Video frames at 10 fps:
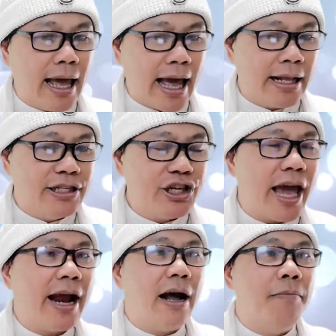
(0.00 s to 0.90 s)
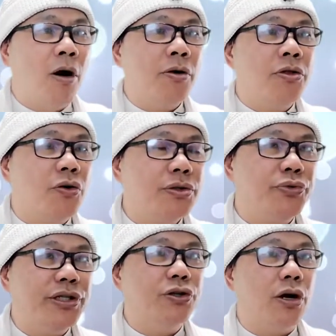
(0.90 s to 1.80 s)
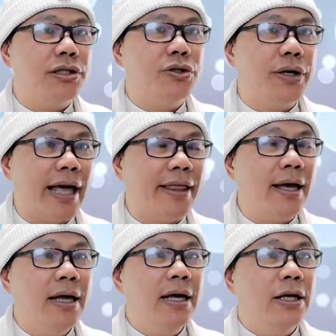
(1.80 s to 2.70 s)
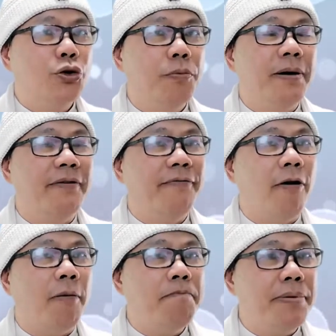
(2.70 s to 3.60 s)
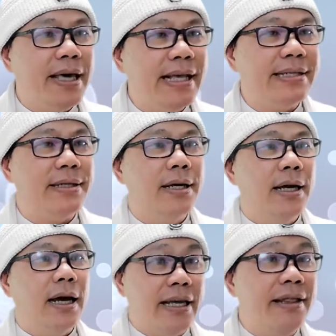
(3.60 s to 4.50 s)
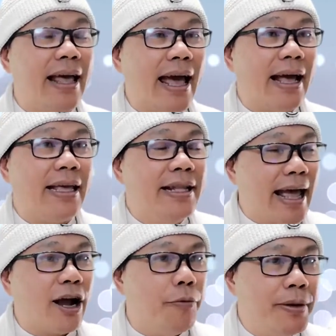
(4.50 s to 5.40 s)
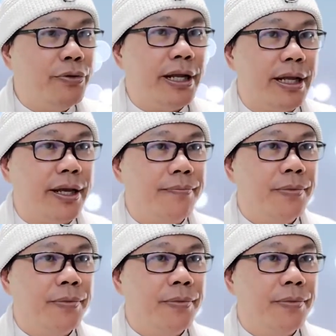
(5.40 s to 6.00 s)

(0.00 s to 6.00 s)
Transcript: and share among those resources together to perform peace in their community.